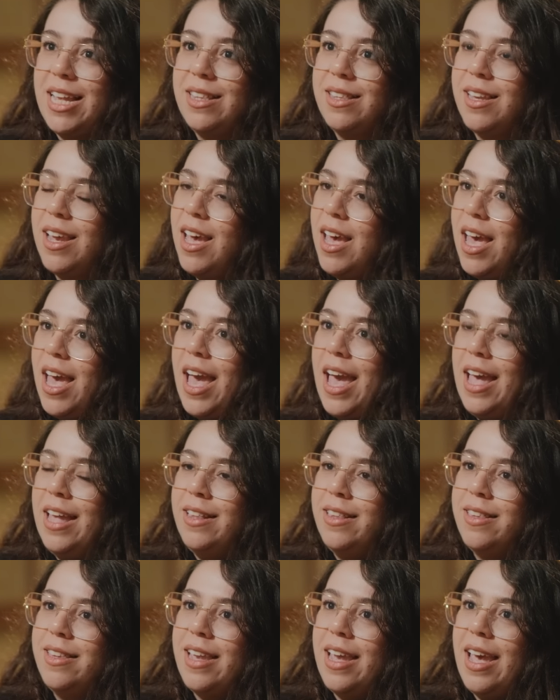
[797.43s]
and
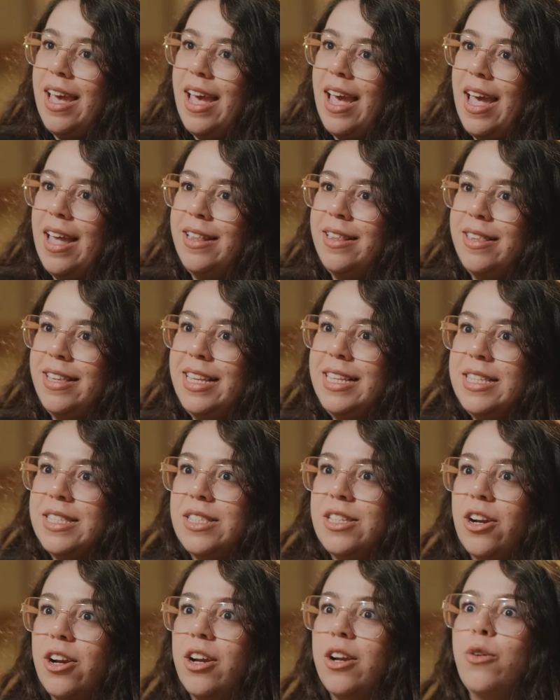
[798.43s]

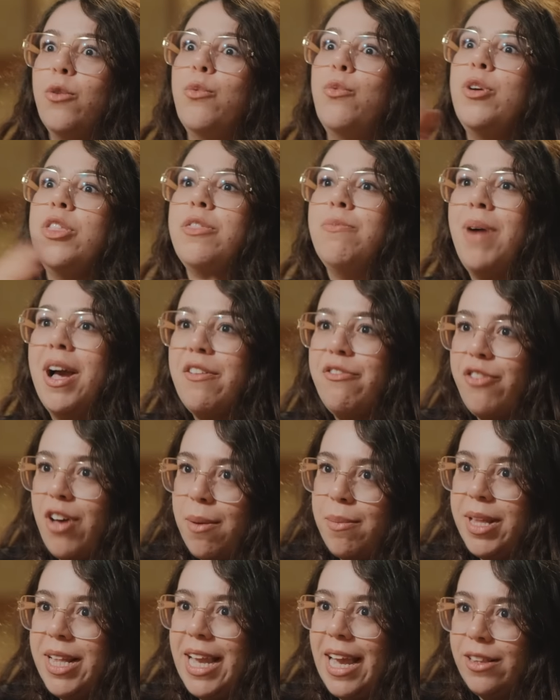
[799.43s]
Easter with my
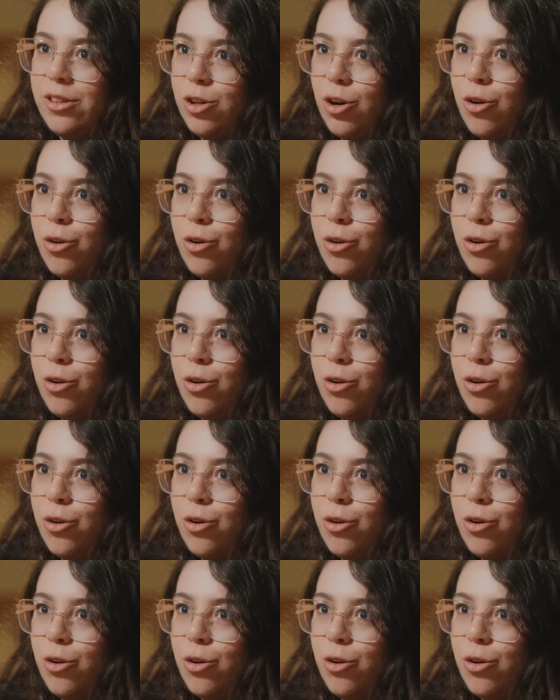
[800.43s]
family at